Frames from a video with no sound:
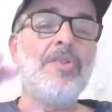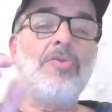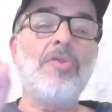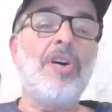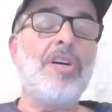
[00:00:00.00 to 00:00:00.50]
The
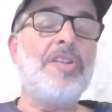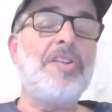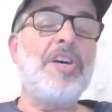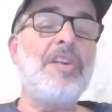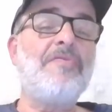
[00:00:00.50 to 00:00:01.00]

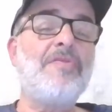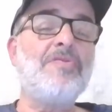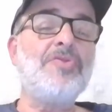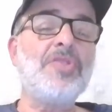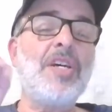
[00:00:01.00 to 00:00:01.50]
Quran
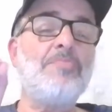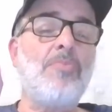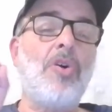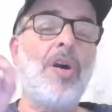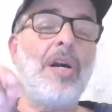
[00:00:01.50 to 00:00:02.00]
never said,
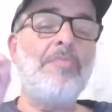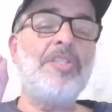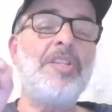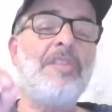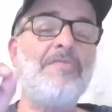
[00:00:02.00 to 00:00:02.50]

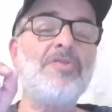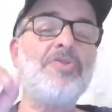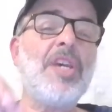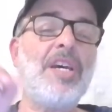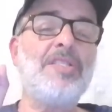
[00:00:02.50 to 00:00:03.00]
Muhammad never
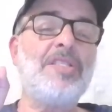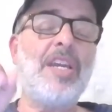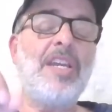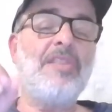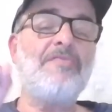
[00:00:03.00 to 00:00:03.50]
said,
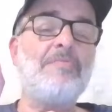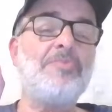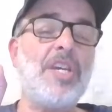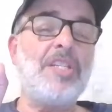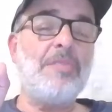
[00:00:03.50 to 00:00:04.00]
take it
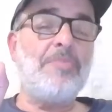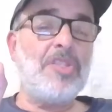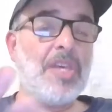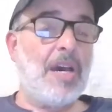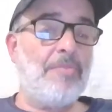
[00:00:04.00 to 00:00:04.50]
from Zayd
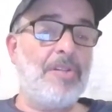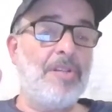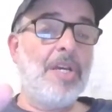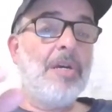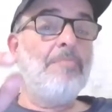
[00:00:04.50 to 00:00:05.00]
ibn Thabit.
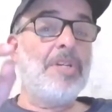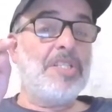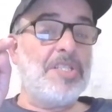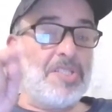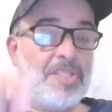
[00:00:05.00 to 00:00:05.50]

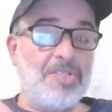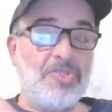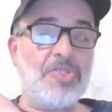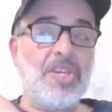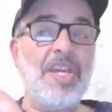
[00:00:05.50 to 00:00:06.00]
But he did
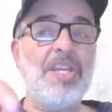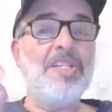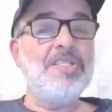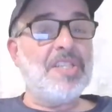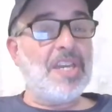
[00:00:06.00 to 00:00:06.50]

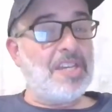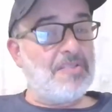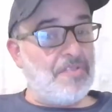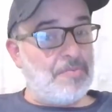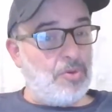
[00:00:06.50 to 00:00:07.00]
say, take
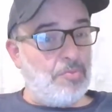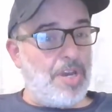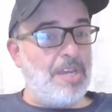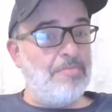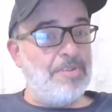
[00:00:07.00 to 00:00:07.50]
it from
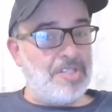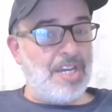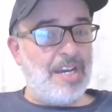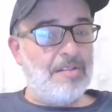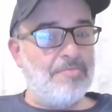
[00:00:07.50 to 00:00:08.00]
Ubay ibn
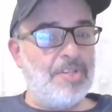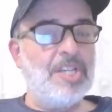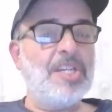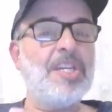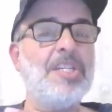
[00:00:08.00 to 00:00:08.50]
Kaab.
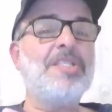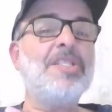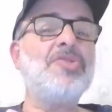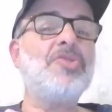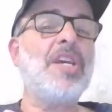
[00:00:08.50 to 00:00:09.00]
He
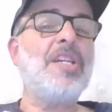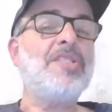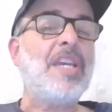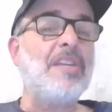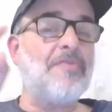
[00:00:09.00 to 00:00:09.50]
did say,
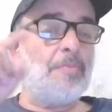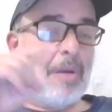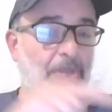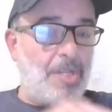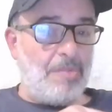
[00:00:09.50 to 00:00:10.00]
take it from
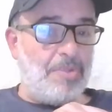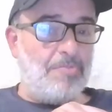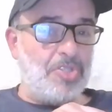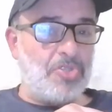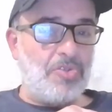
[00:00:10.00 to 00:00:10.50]
Abdullah
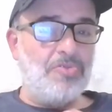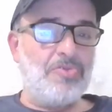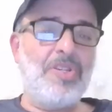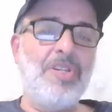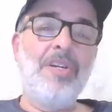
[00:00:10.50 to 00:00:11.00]
bin
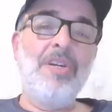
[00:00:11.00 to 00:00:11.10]
Mas'ud.